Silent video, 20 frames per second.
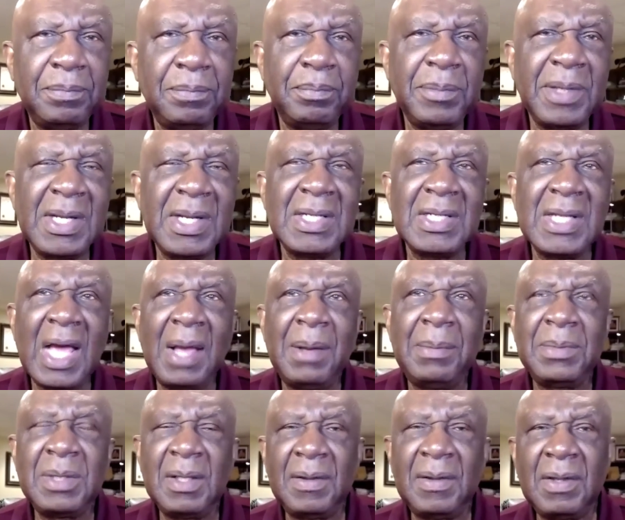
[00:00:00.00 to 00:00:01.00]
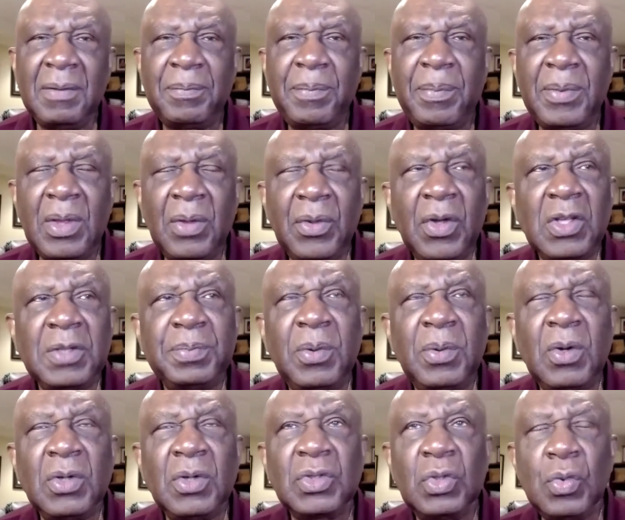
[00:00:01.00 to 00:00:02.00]
many times those
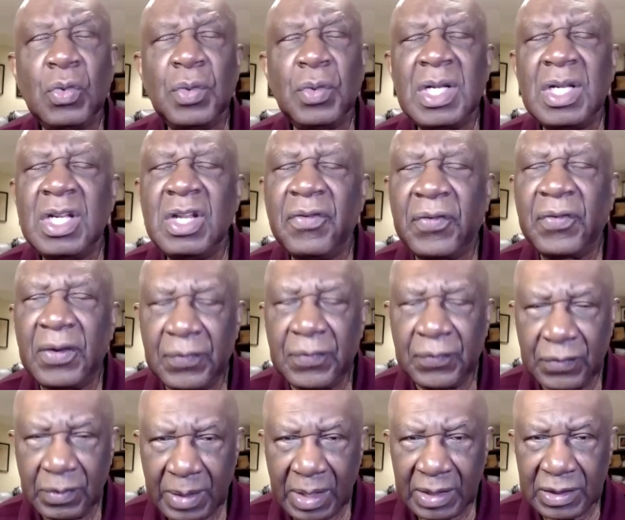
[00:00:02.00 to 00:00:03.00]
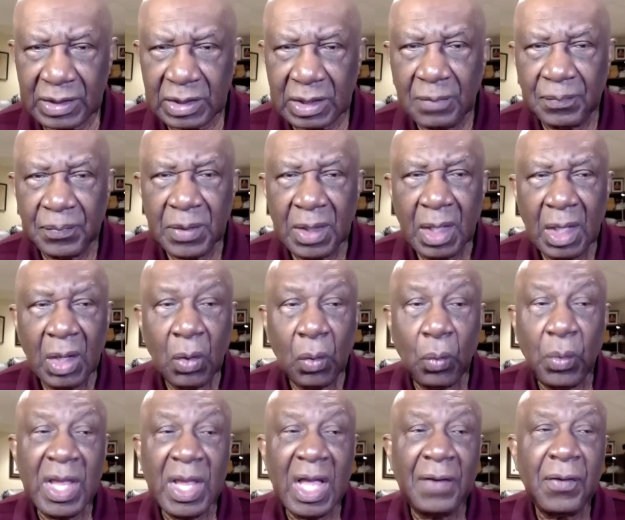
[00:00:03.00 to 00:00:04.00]
folks who are different from us,
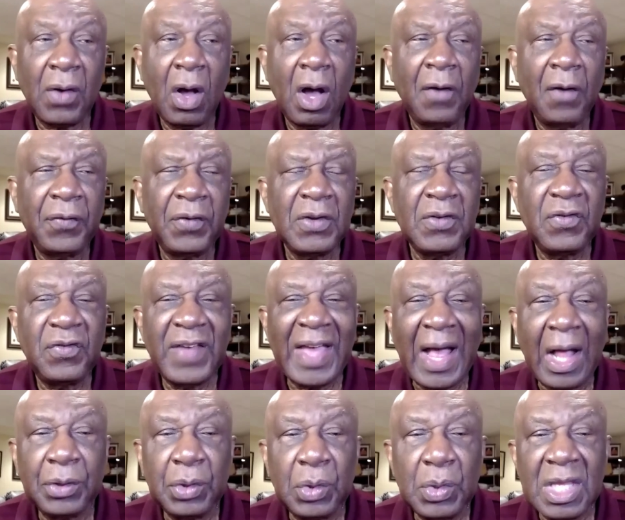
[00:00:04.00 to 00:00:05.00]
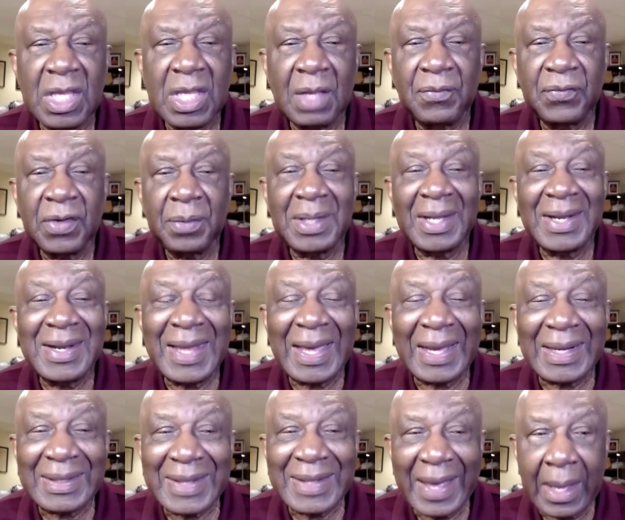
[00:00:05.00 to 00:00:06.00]
we have often valued them from the
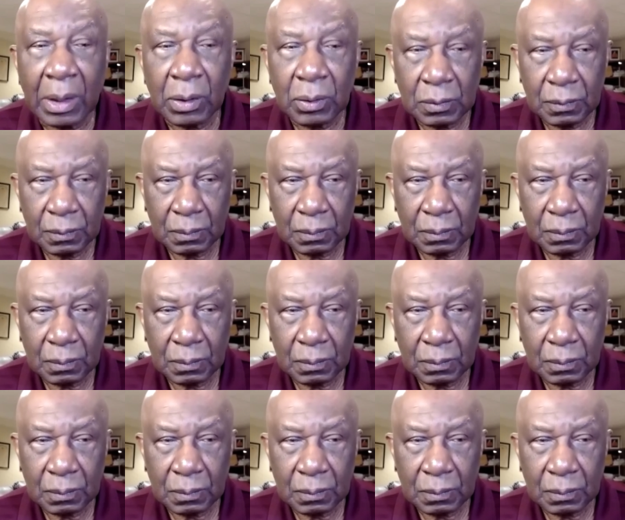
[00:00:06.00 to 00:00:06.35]
neck down